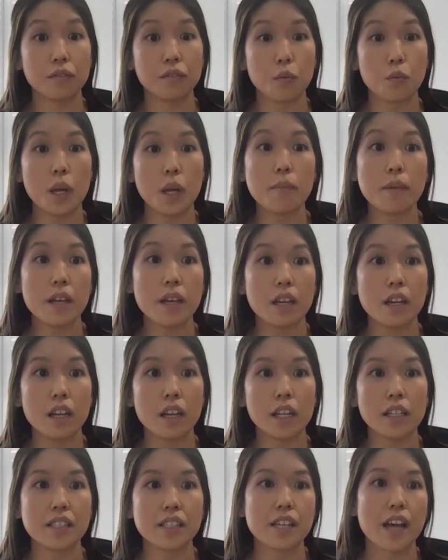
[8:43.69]
women
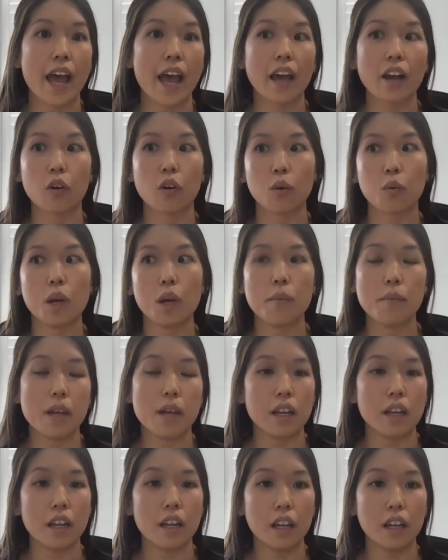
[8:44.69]
in tech or
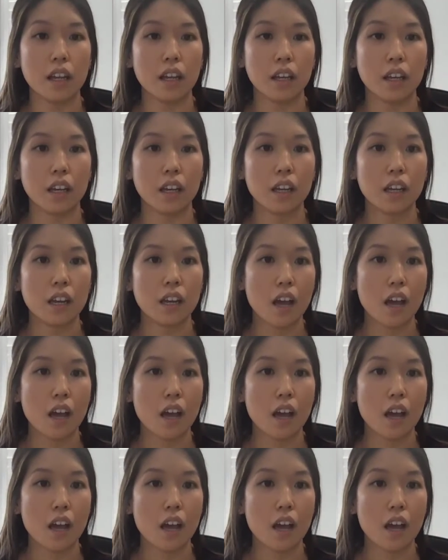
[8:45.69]
women in